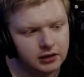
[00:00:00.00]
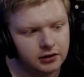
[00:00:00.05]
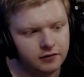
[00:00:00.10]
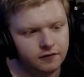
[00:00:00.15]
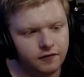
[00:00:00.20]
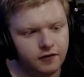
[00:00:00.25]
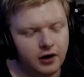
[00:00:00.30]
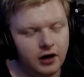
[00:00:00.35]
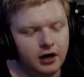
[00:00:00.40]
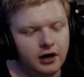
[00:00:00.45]

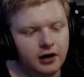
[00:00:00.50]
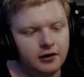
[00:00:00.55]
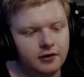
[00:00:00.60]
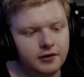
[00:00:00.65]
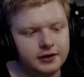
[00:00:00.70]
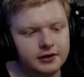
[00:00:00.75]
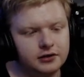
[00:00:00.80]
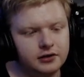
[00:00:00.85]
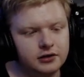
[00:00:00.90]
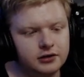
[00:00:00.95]

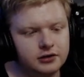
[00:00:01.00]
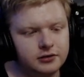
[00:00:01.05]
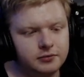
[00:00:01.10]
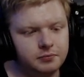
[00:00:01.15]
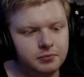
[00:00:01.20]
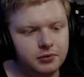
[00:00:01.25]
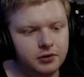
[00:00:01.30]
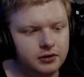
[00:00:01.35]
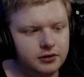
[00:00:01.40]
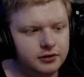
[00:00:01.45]
firing those
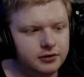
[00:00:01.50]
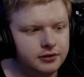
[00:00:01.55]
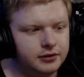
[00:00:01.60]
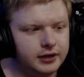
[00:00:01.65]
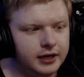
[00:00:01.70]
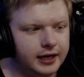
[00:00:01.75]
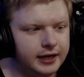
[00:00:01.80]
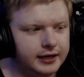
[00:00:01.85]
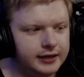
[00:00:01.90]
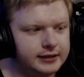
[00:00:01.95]
blue
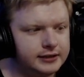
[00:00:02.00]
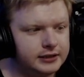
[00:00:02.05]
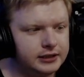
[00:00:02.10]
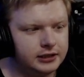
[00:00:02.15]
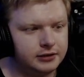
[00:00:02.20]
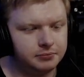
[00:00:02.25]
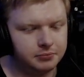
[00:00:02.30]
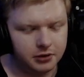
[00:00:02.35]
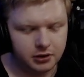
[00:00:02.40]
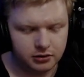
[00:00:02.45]

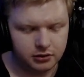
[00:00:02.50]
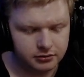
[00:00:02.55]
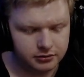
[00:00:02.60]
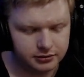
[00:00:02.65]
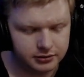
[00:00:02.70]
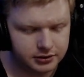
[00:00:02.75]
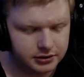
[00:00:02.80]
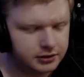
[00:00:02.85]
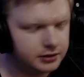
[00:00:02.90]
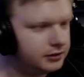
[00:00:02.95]
energy
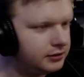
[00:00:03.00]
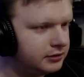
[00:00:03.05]
bolts.